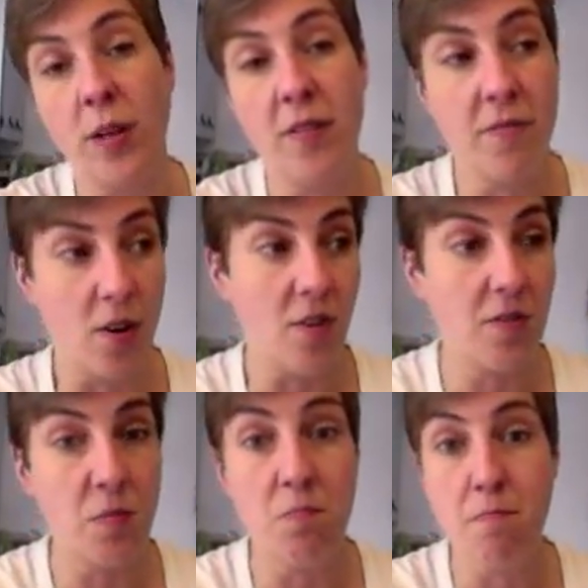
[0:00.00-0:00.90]

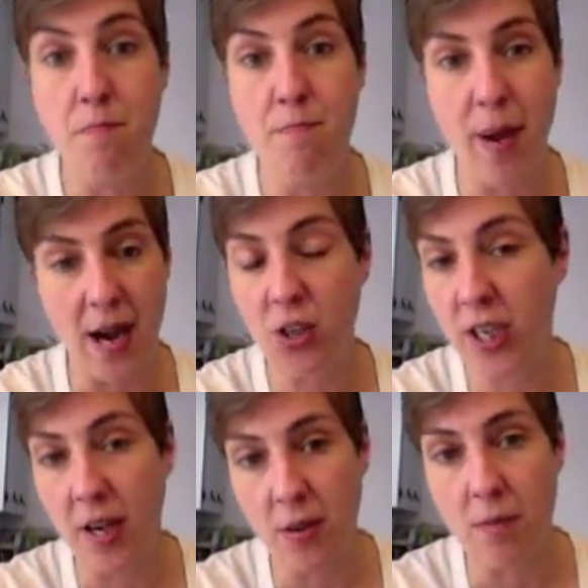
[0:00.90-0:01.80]
involved
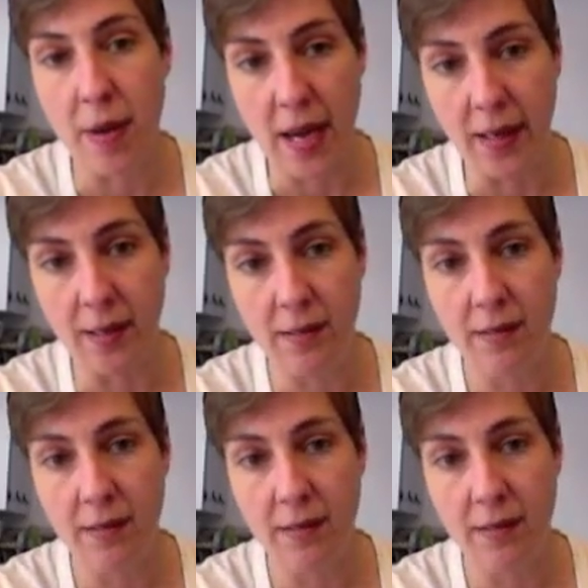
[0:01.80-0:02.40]
bashing other men